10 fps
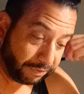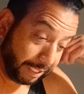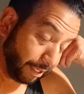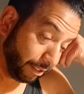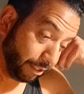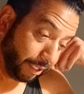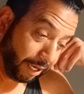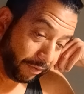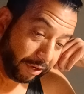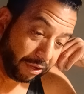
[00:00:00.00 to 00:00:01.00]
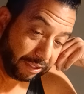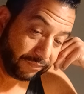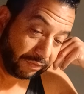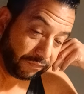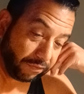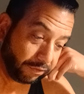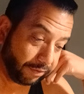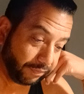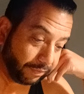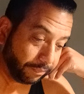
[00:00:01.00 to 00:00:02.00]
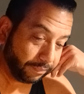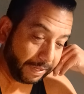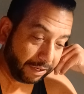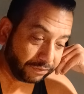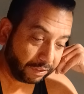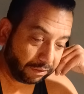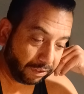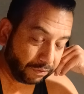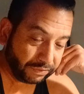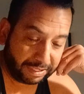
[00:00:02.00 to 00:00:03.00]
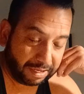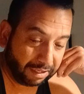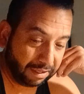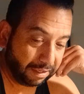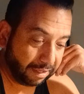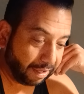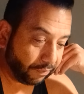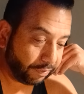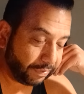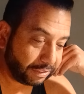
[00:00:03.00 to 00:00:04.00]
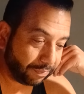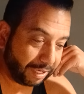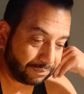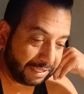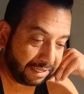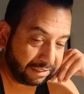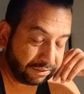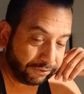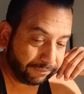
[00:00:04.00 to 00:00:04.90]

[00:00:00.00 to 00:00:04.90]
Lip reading: that it could carry on even further if the battles are close, and I wouldn't be surprised by that either.